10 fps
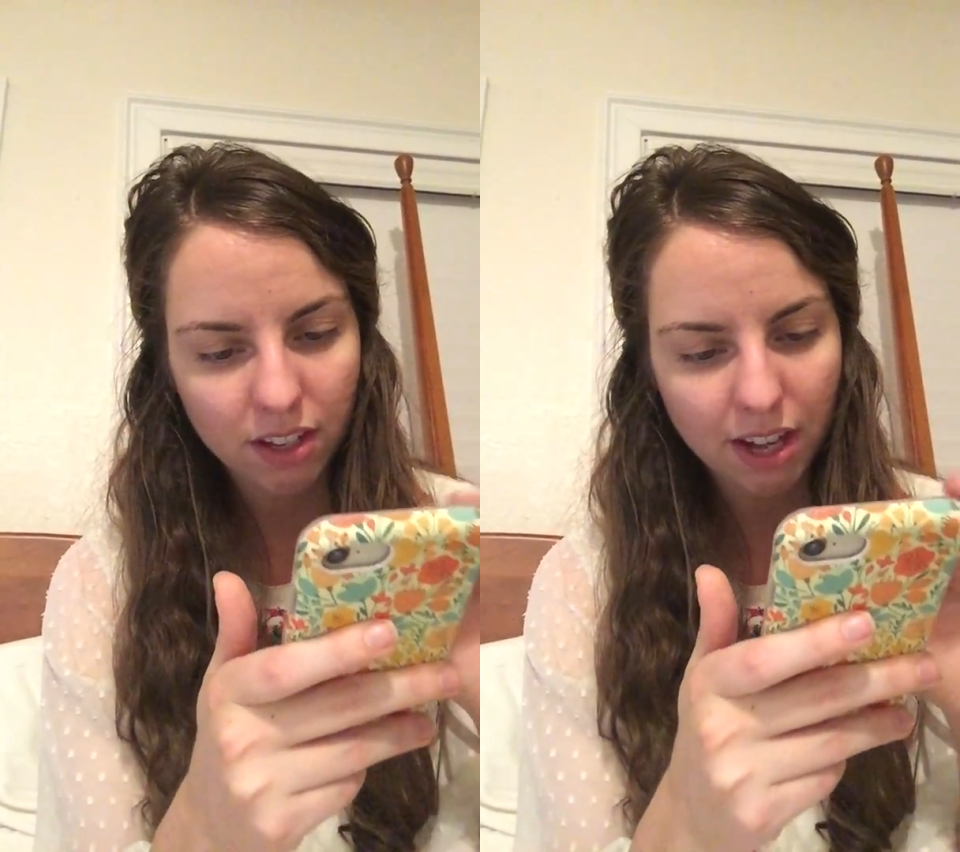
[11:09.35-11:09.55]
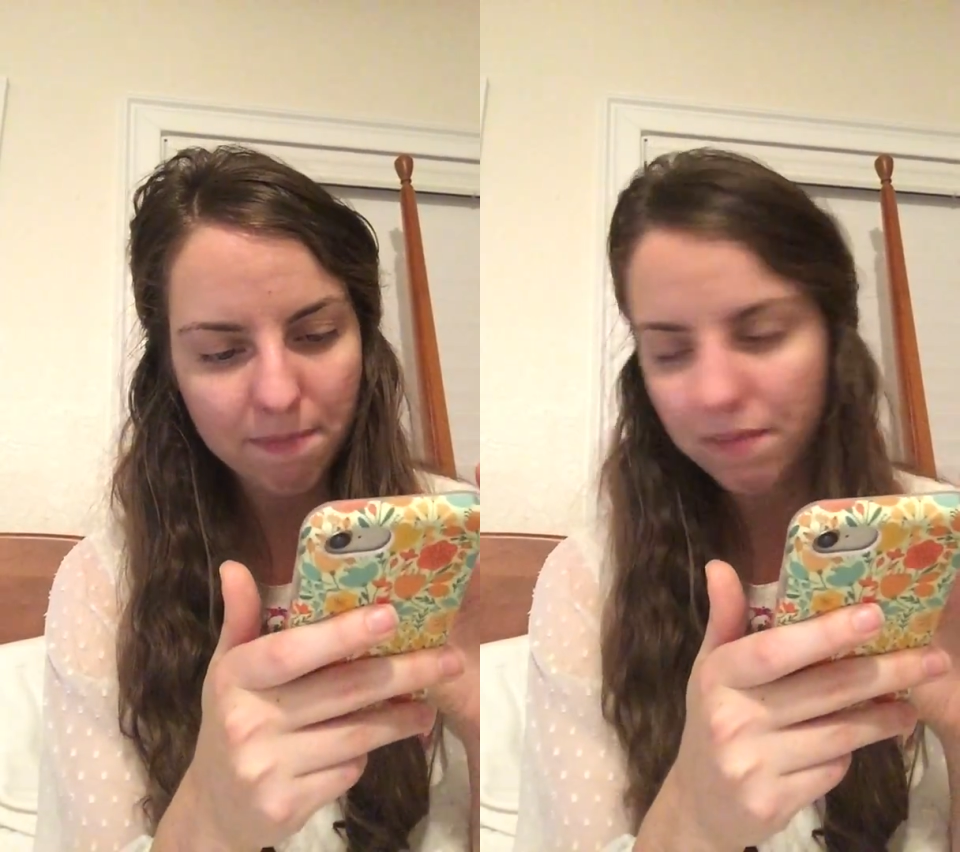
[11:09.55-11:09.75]

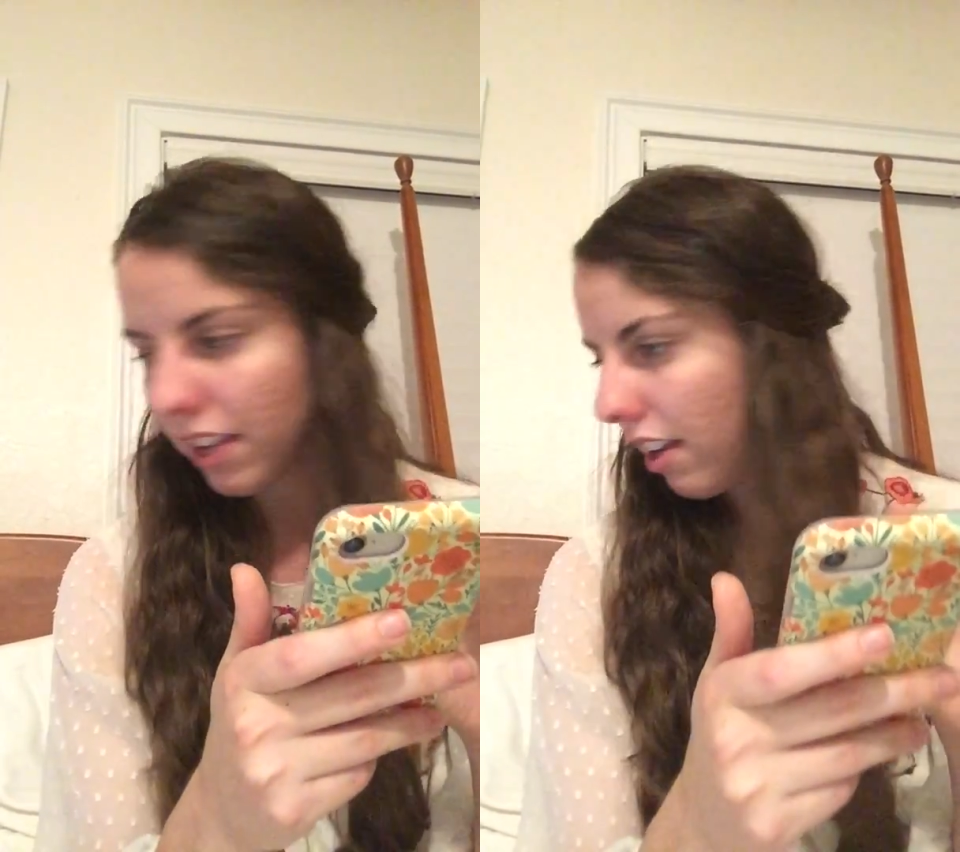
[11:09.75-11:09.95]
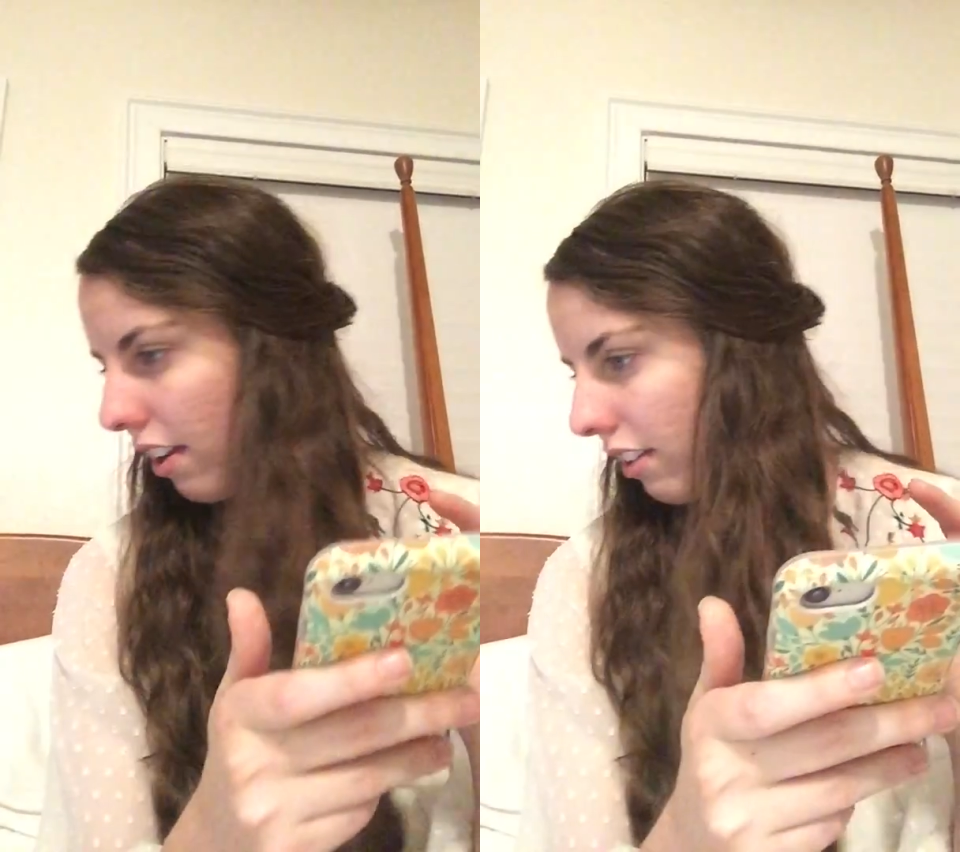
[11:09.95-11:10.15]
Okay,
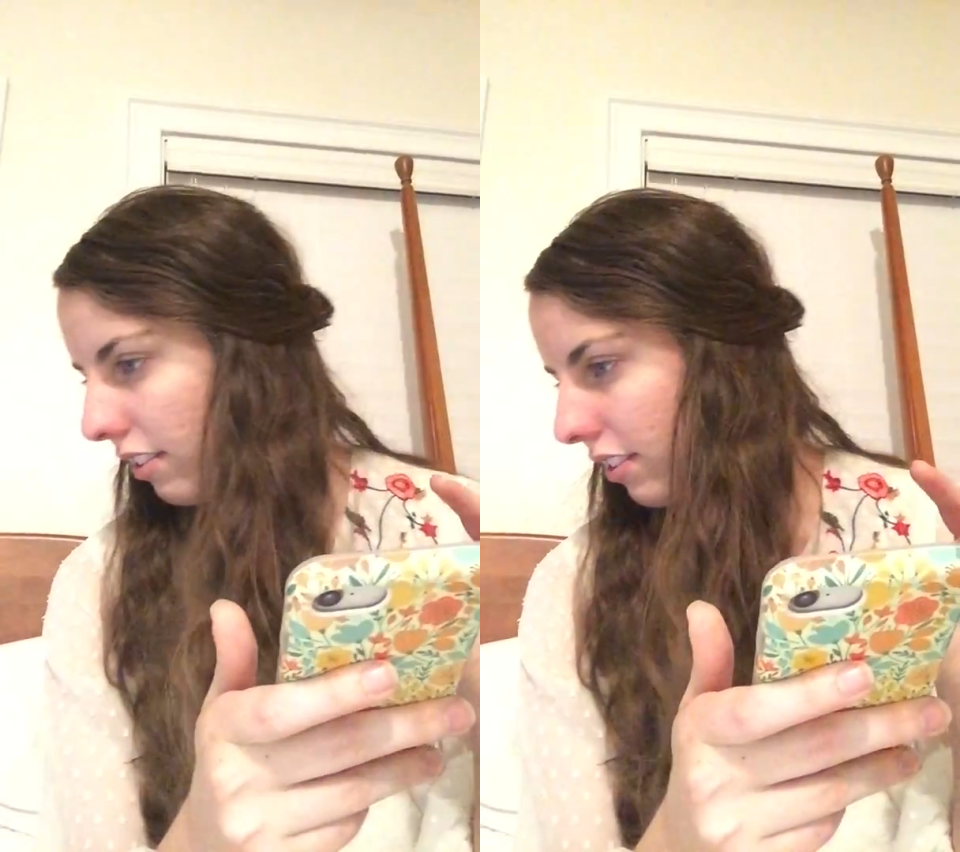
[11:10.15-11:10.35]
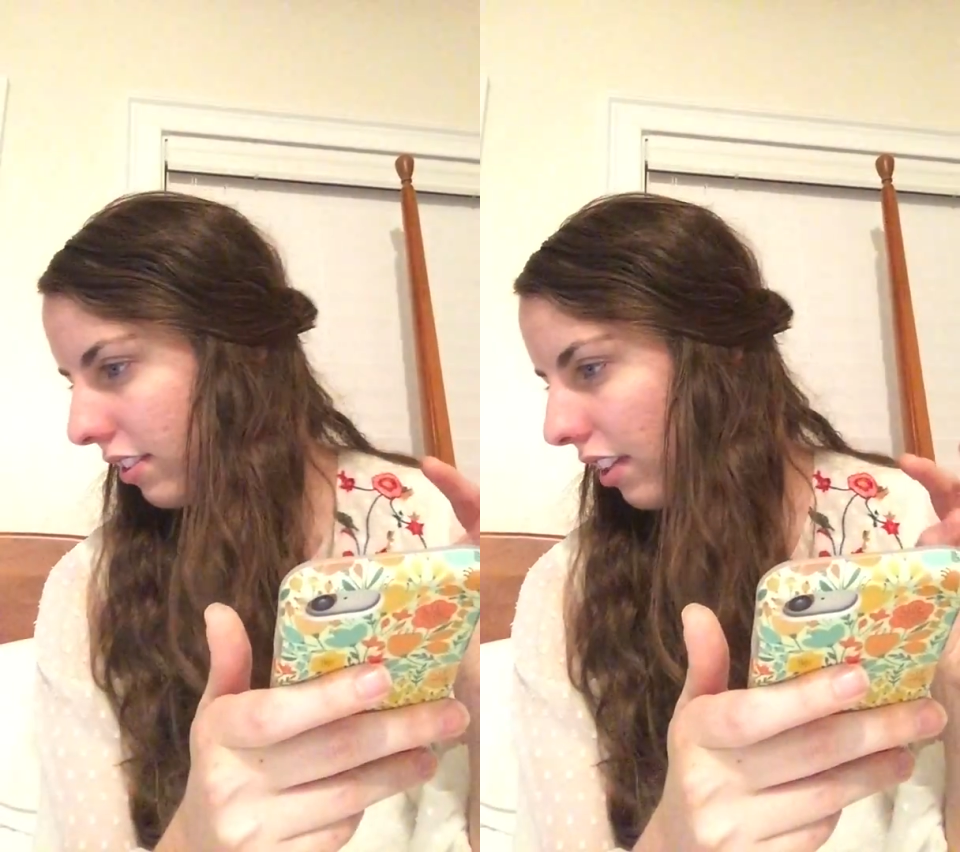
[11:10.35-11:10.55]

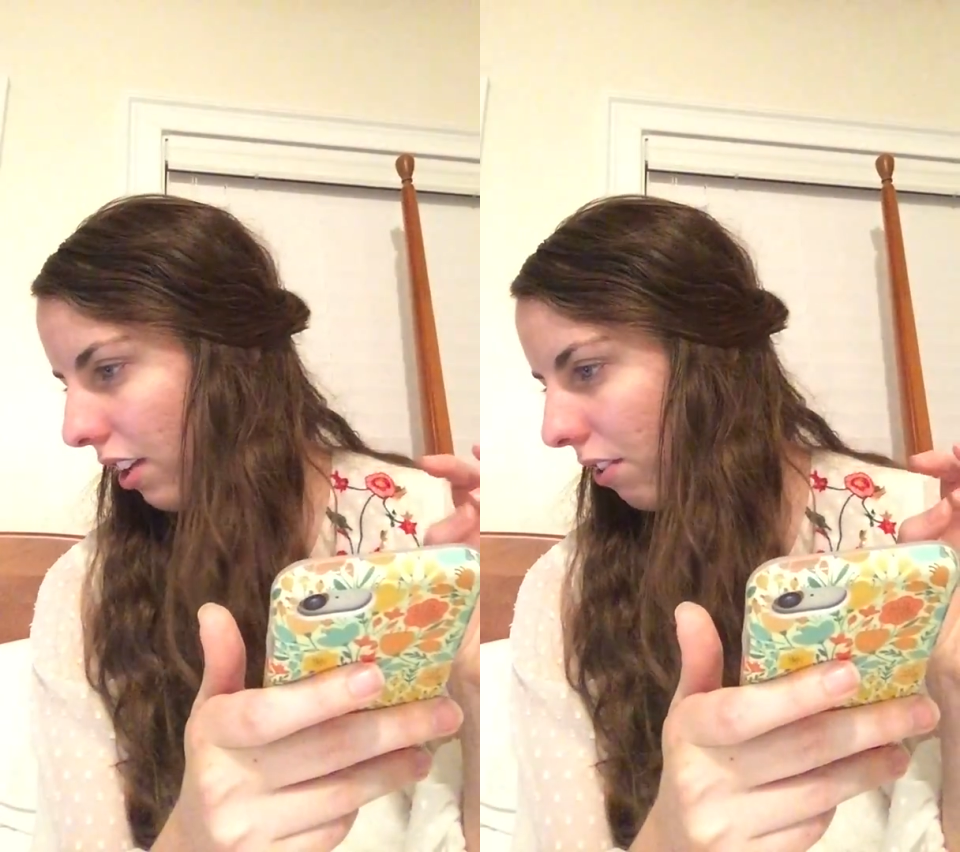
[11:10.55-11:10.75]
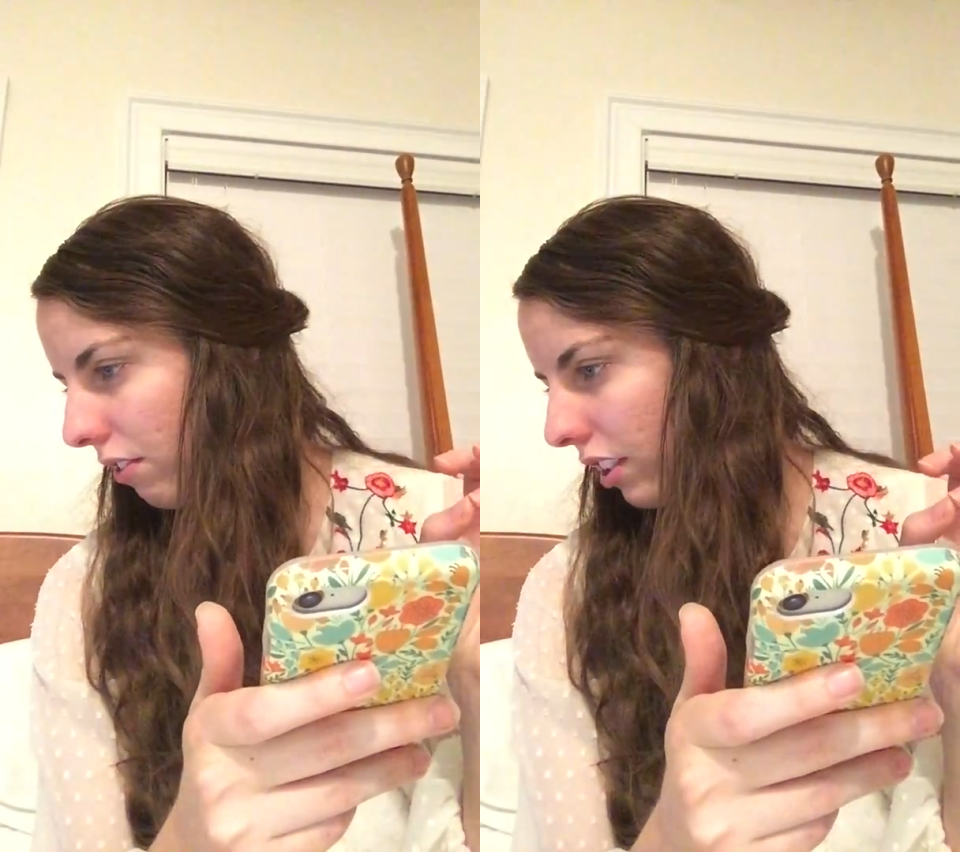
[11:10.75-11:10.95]
so